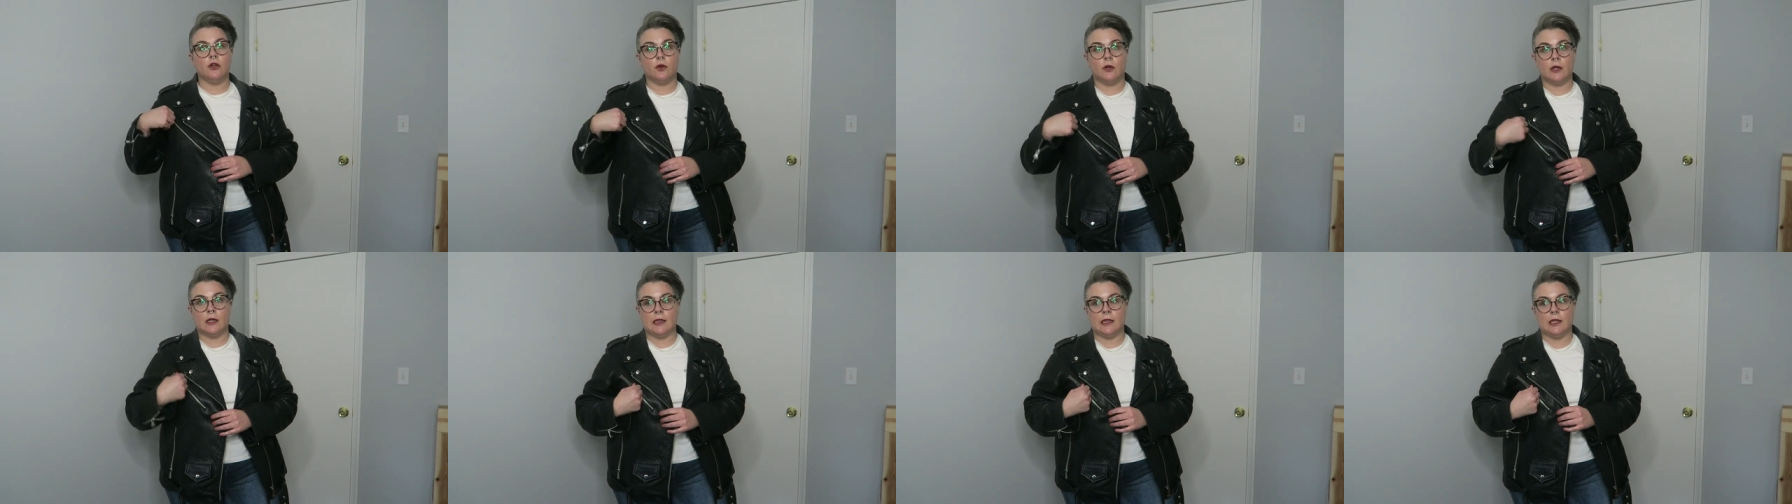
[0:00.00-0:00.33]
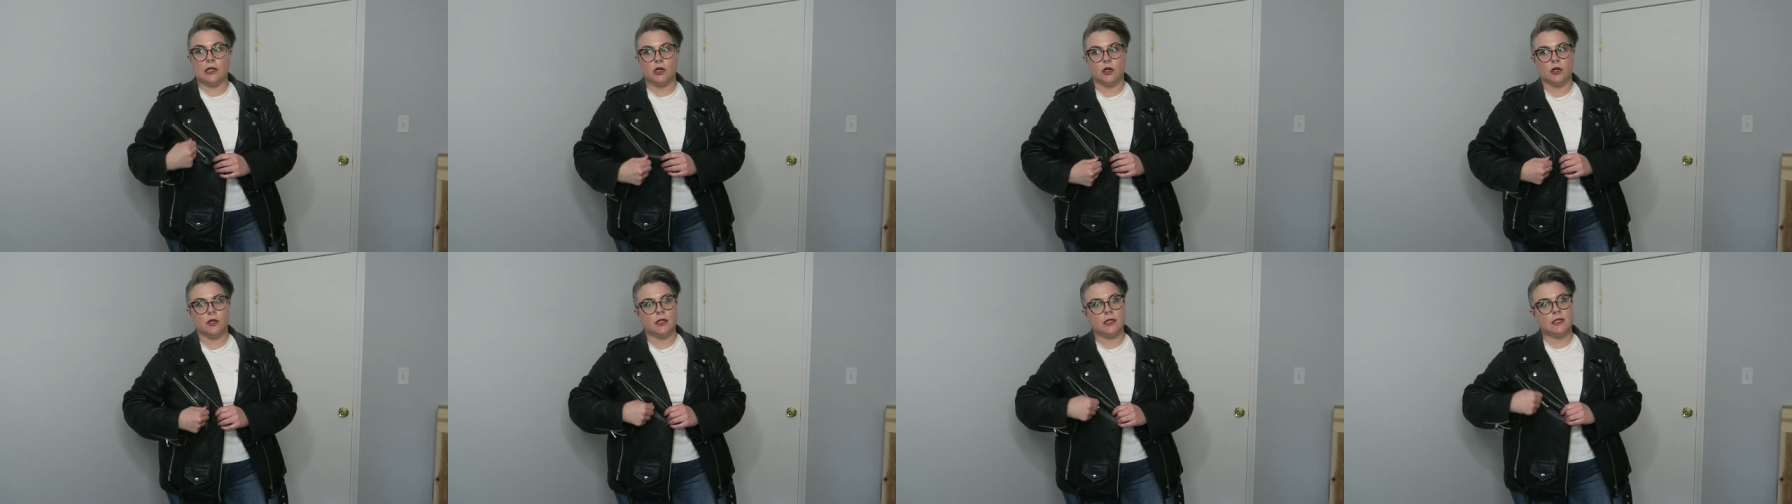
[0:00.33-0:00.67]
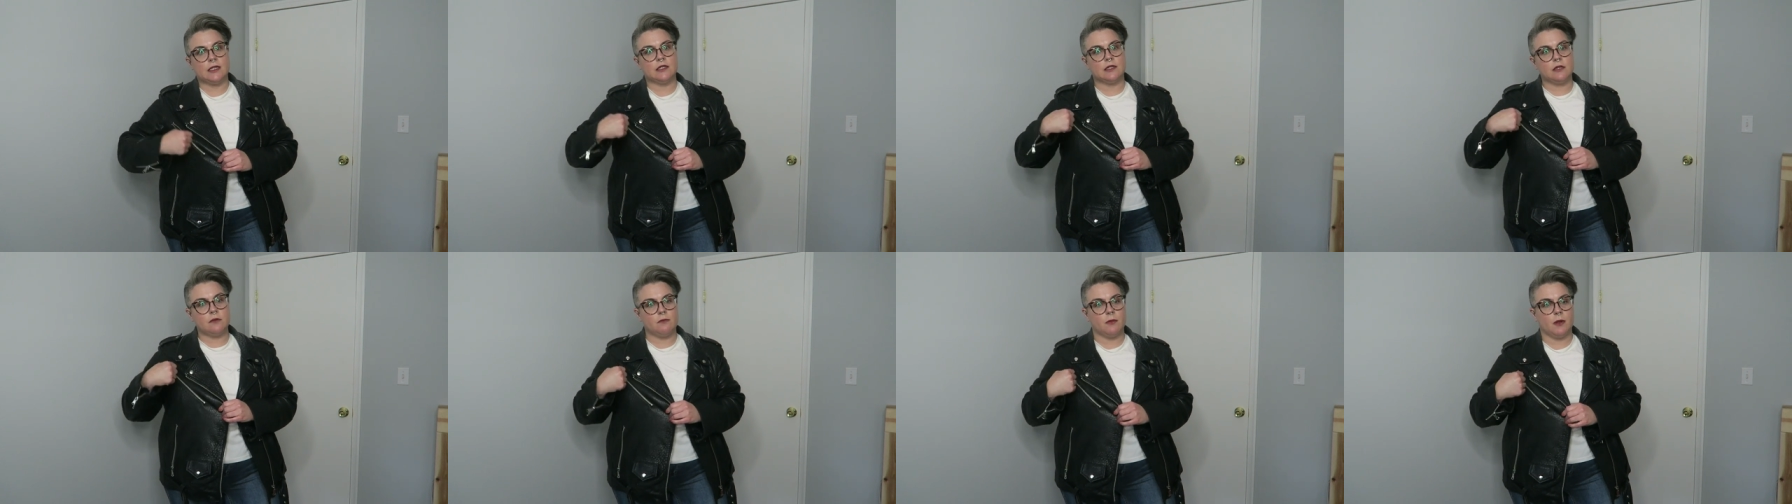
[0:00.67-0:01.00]
You can literally
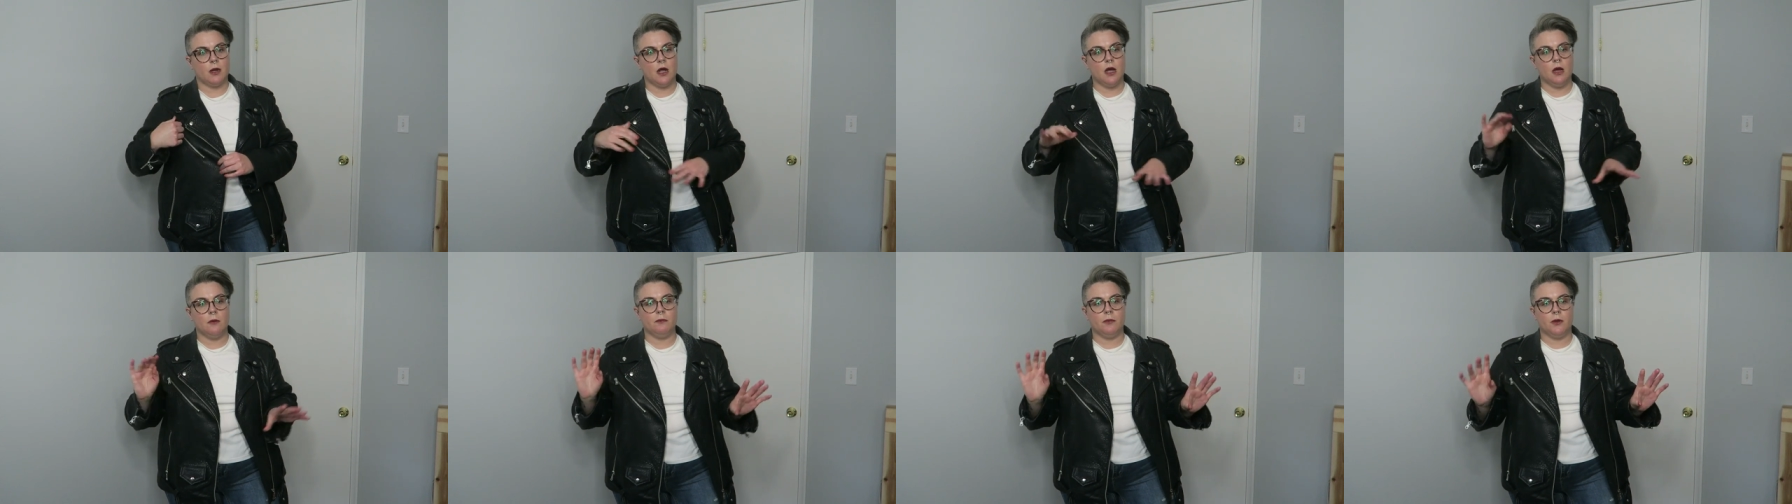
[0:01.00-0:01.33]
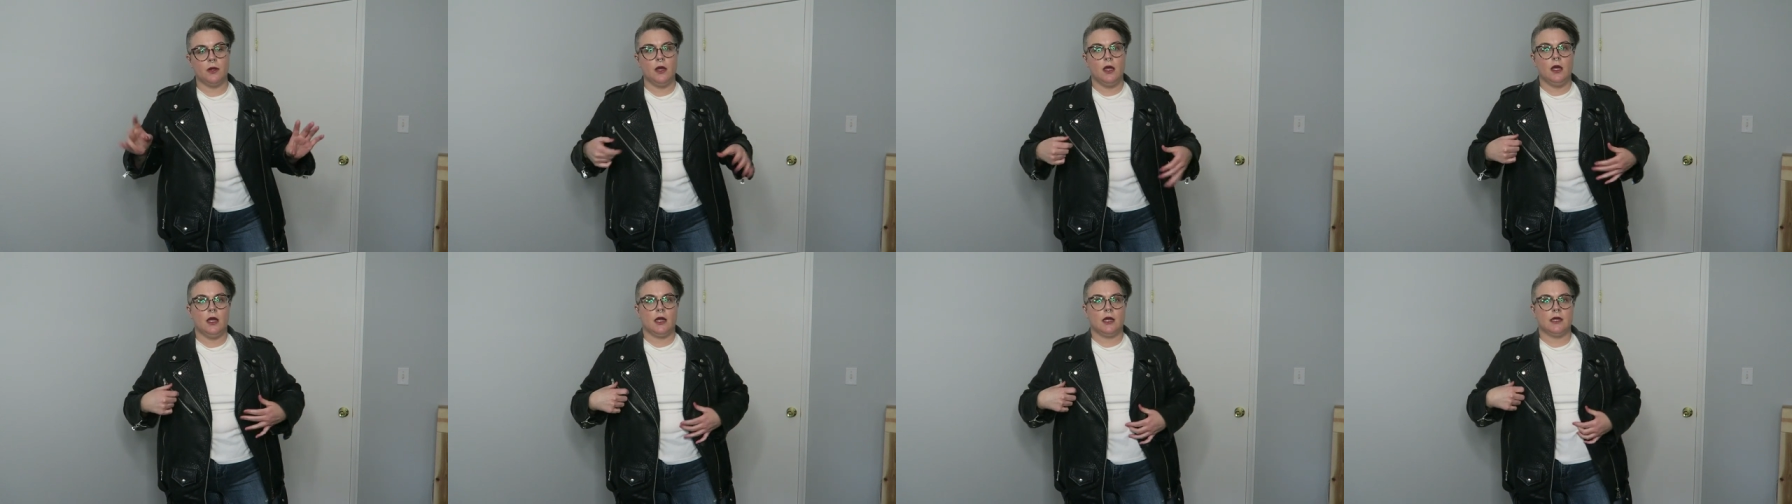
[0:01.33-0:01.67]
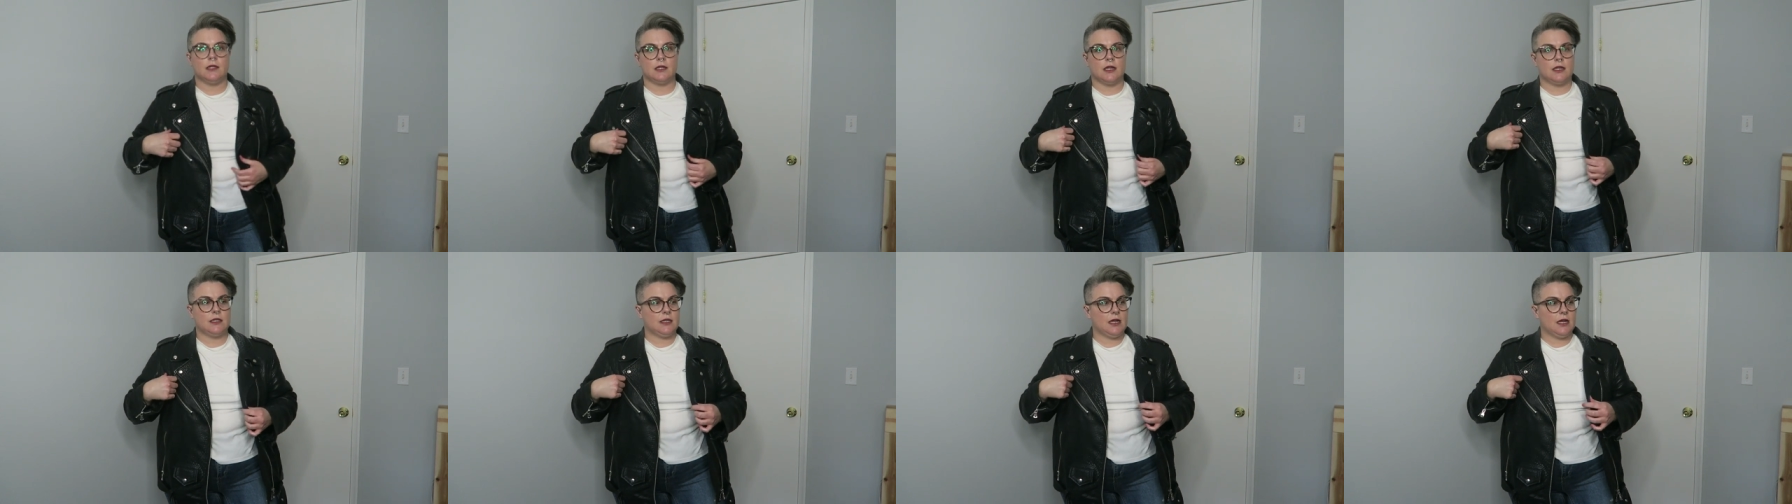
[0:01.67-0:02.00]
zip it up
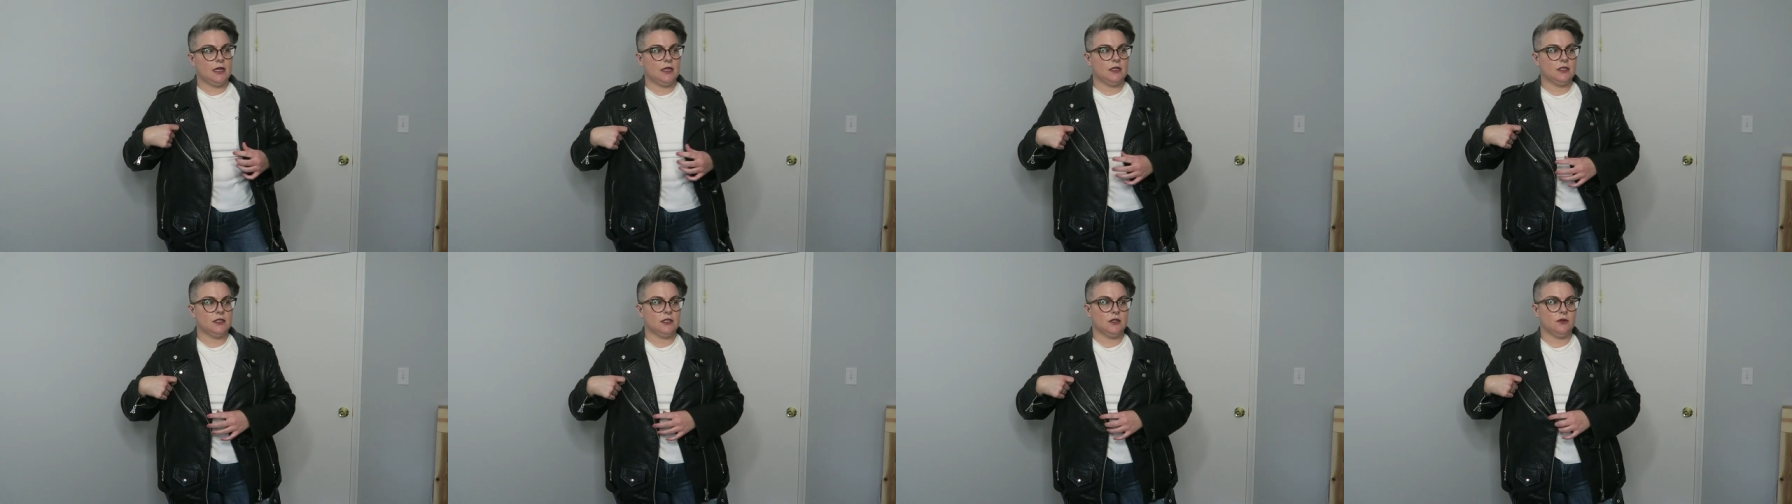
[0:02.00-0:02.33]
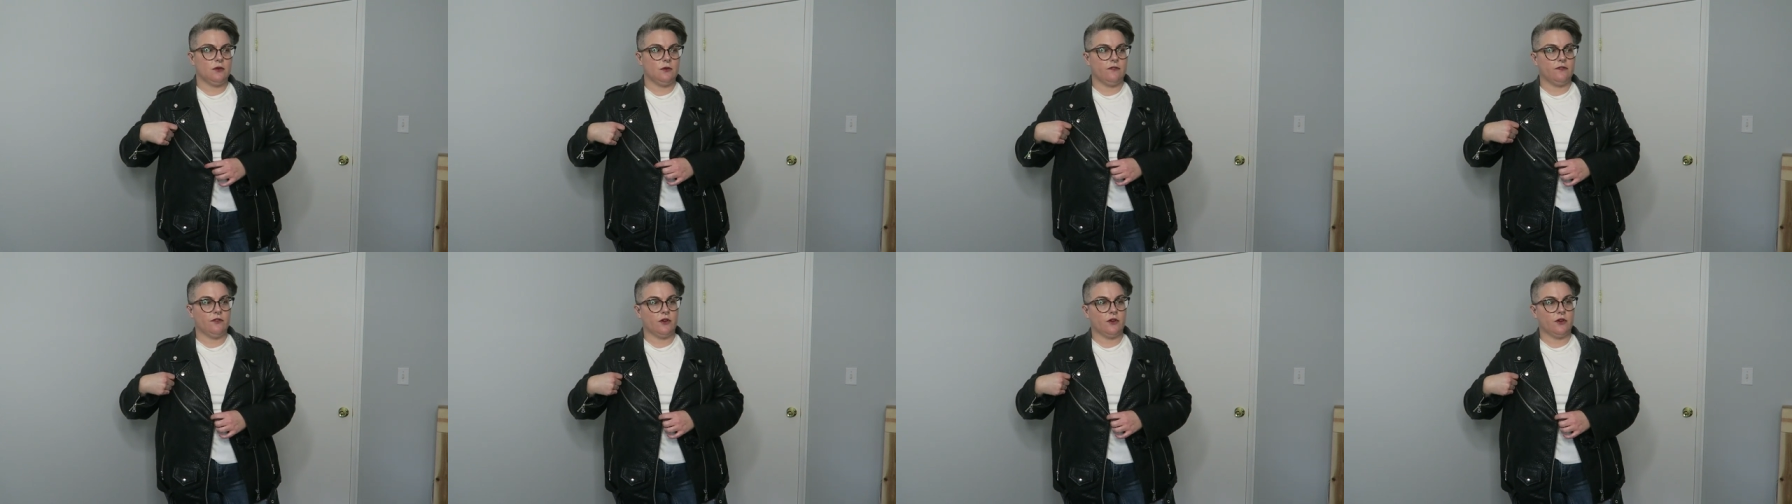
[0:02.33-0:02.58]
because I tend to